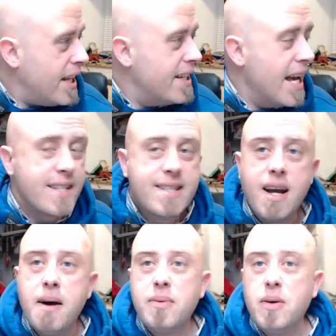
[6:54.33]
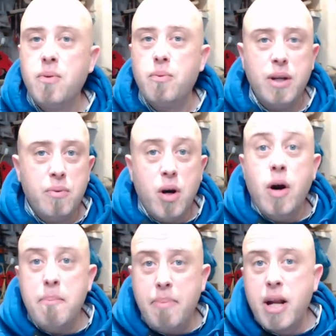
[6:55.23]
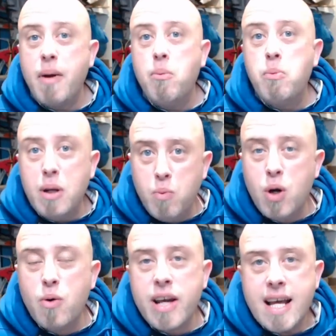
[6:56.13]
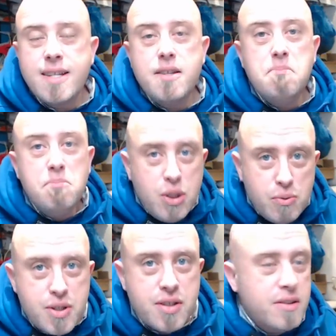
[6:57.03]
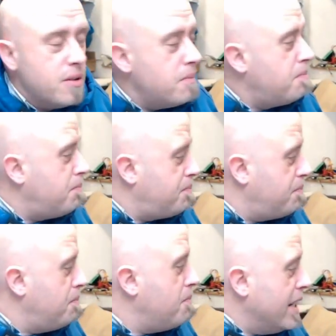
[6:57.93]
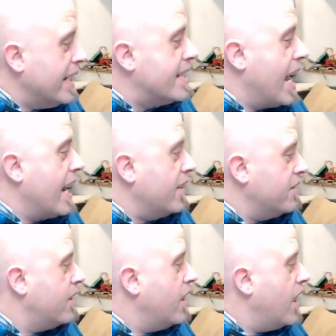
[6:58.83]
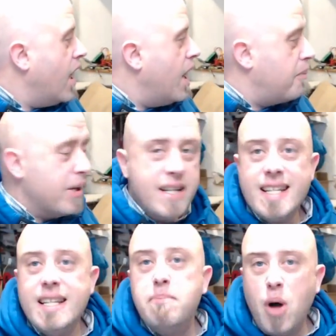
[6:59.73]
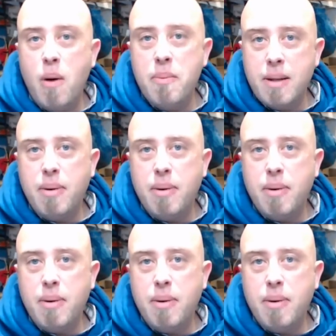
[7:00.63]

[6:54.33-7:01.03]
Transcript: Next up, we will get to the mutant Mini-Talon, but it is at the bottom of the